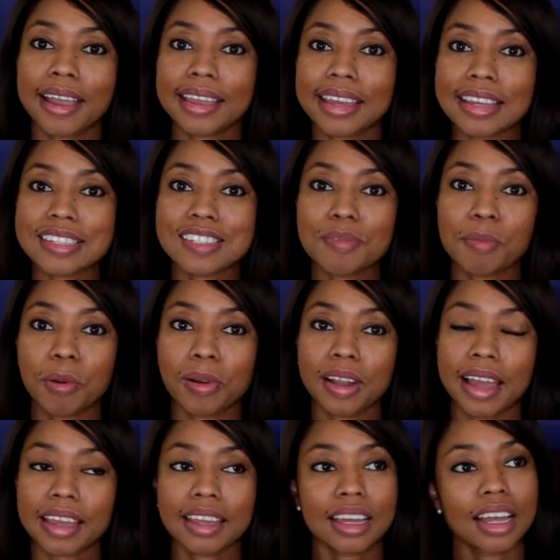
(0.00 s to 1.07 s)
I guess, more
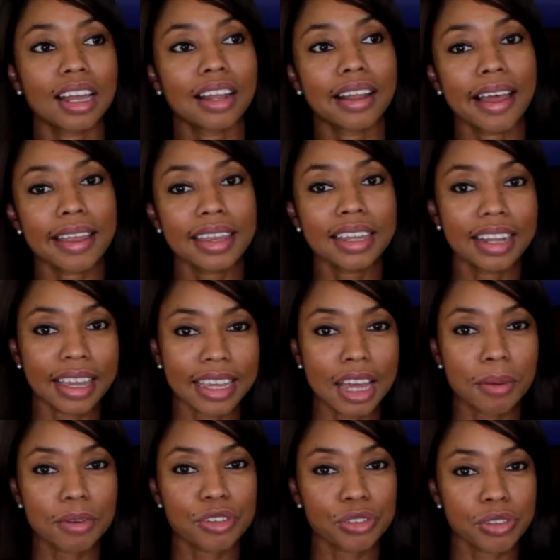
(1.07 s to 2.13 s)
like a client, like
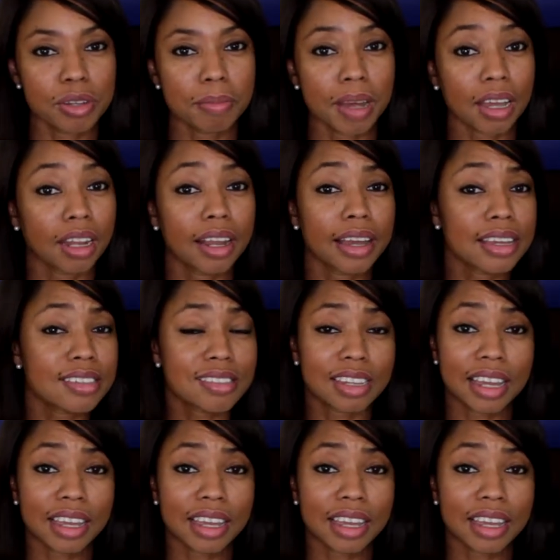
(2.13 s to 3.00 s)
I would treat my clients.